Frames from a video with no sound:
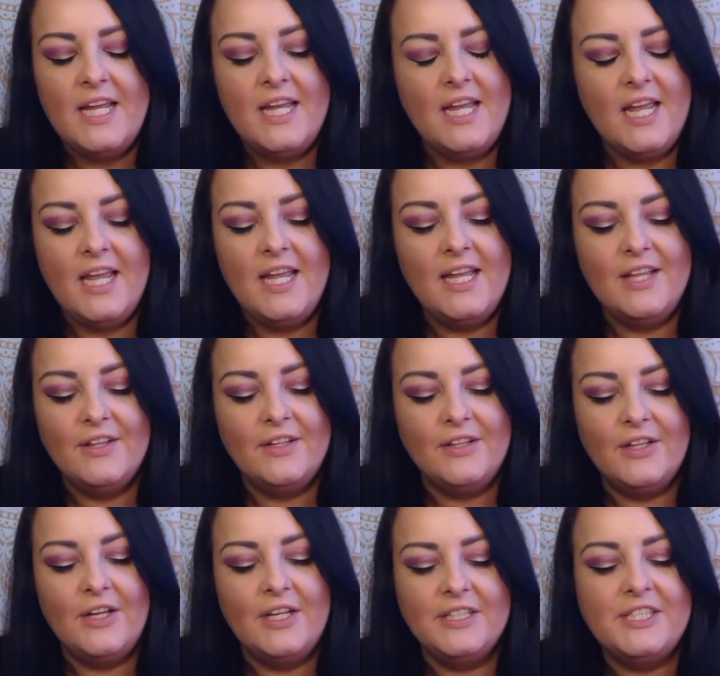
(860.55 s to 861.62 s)
it,
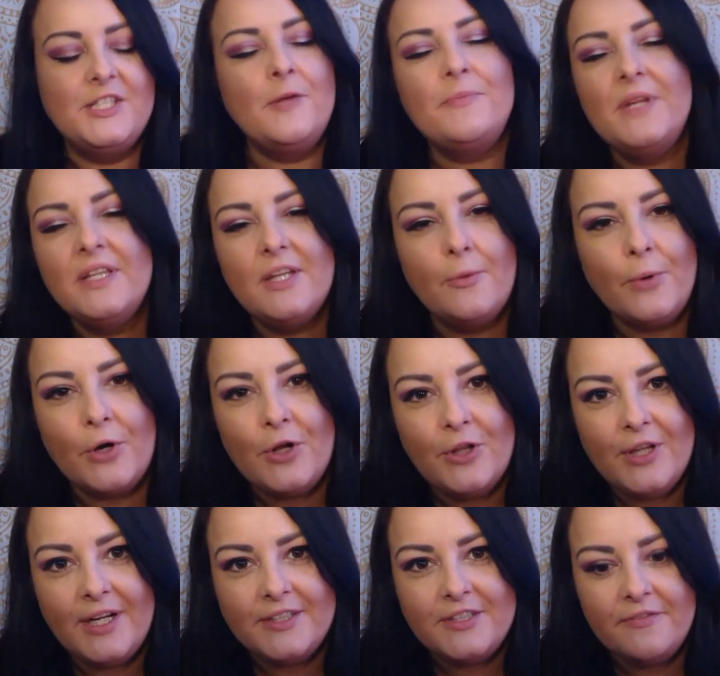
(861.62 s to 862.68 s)
it's something that we're
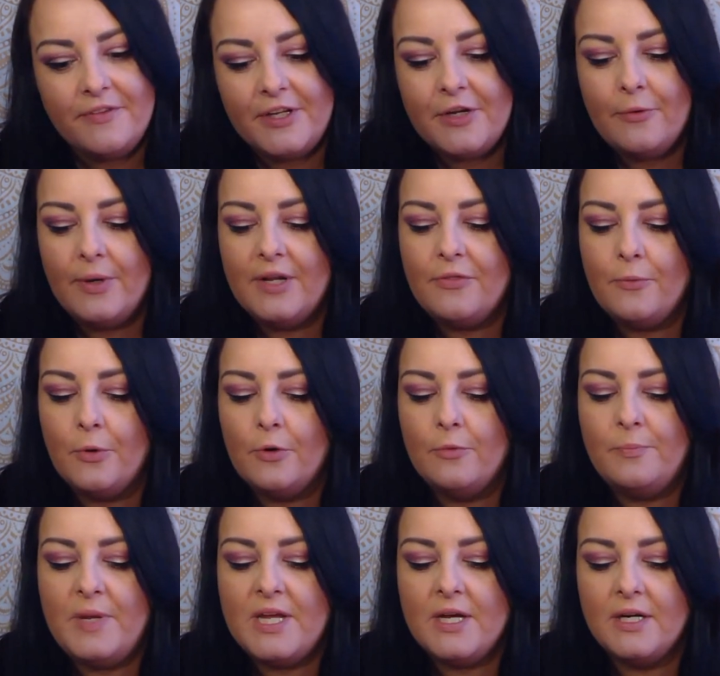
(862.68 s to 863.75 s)
collectively going
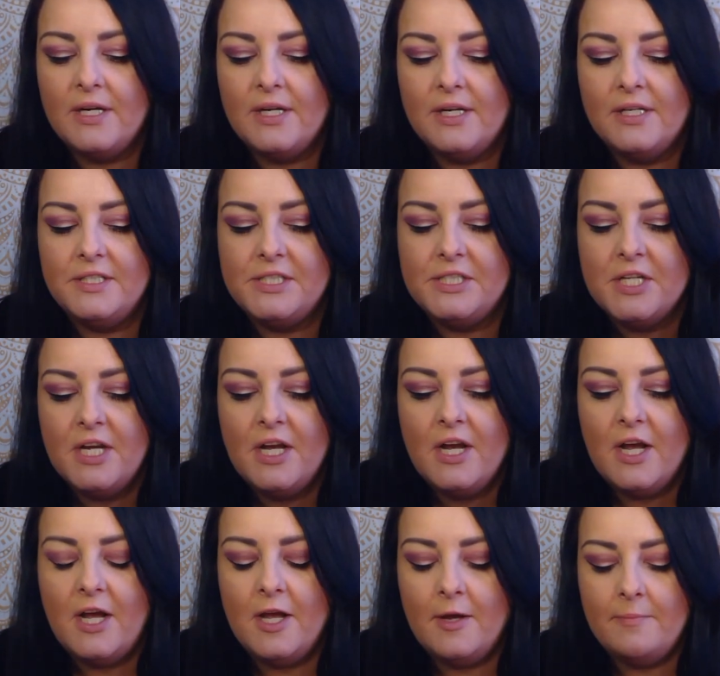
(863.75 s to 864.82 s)
through because
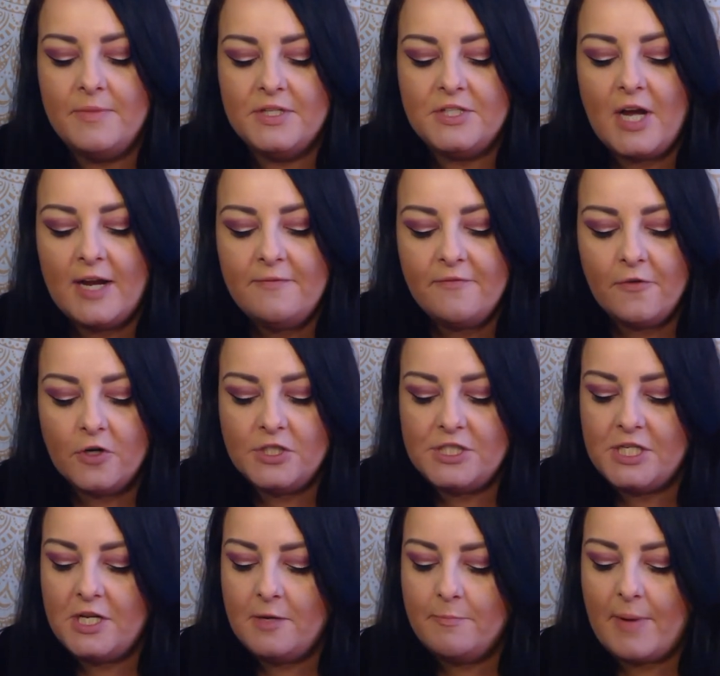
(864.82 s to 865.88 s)
um, the time for
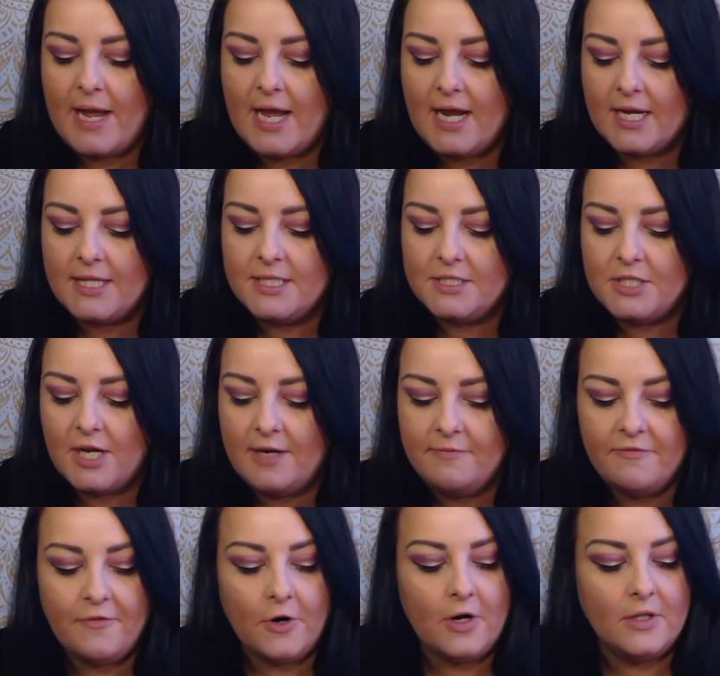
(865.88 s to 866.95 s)
sitting back, the
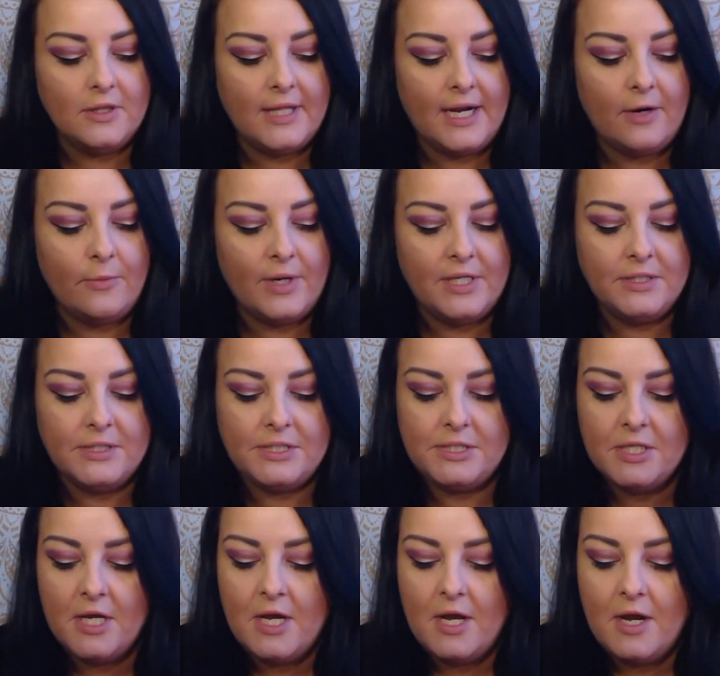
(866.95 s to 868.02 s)
time for
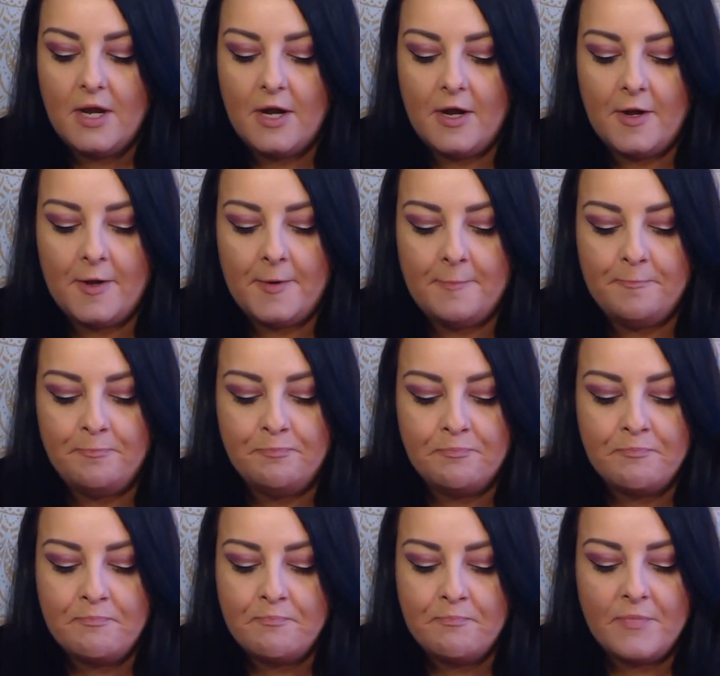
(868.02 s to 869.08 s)
allowance, um,
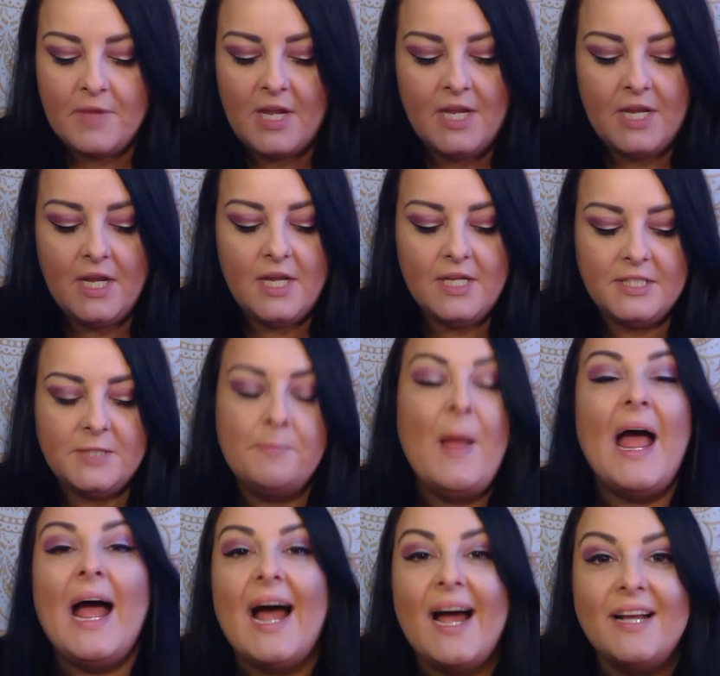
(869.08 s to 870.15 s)
it, it's
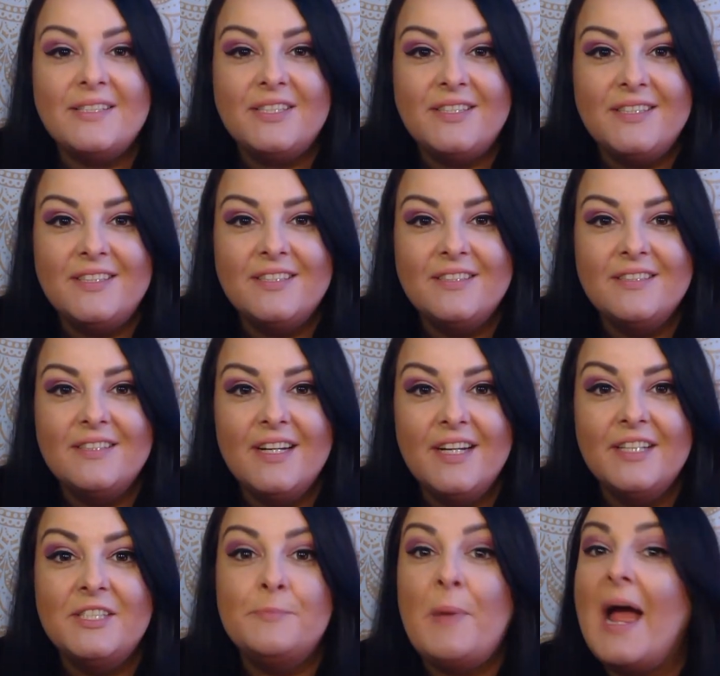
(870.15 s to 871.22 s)
past
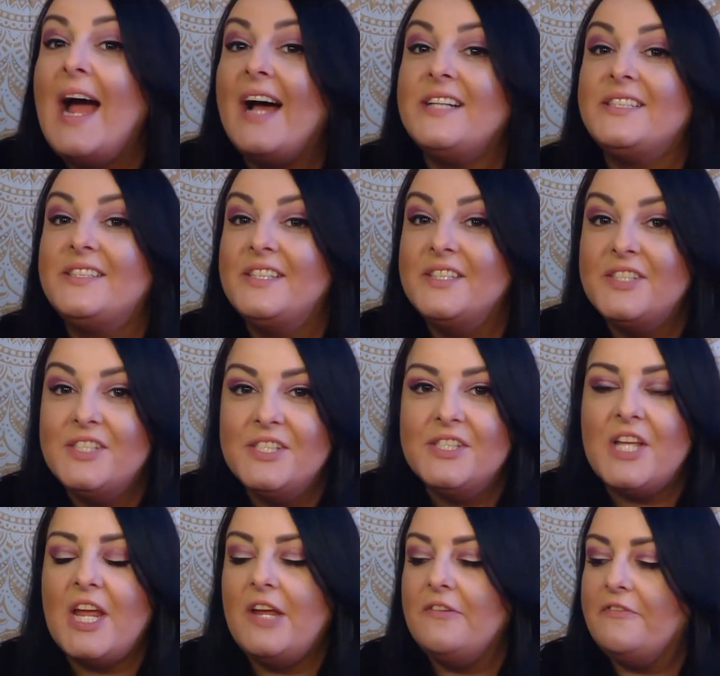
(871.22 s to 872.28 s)
it's past. This
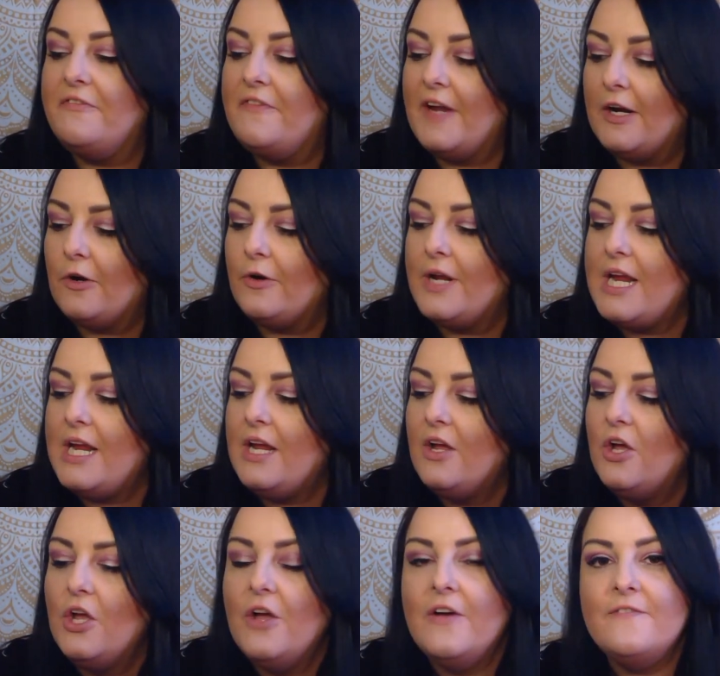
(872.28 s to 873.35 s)
is a very
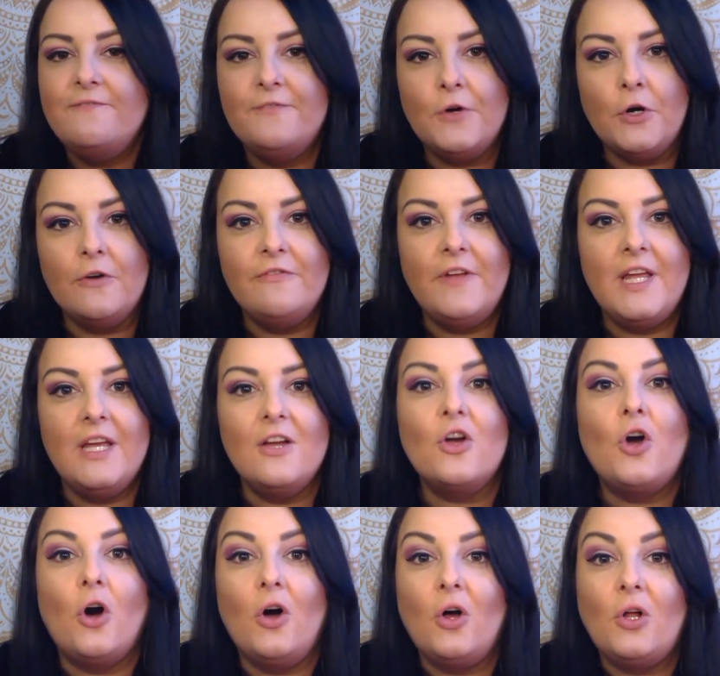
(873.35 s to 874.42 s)

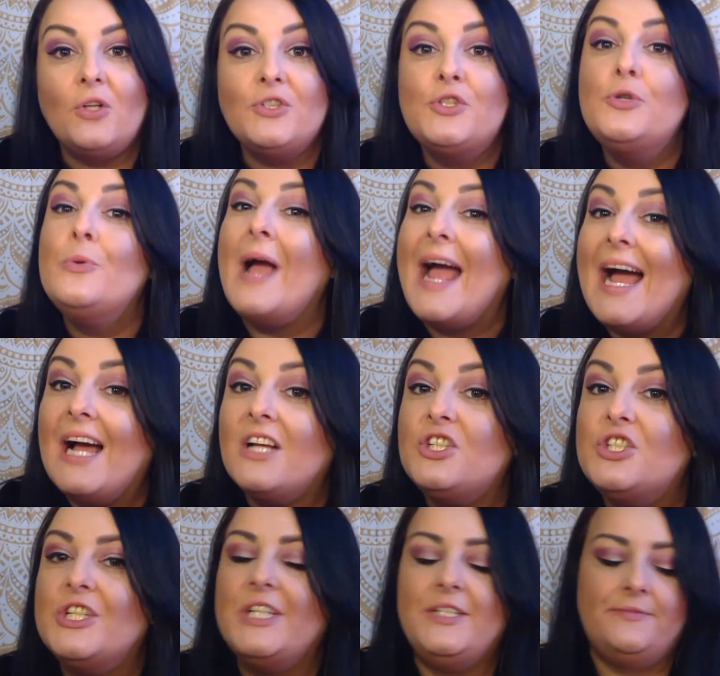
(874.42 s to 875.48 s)
fervent call to
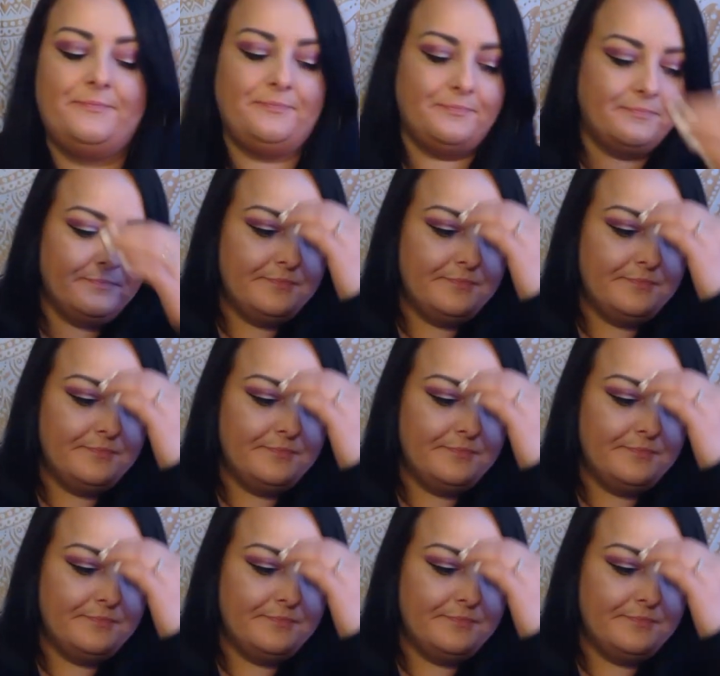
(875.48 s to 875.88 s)
action.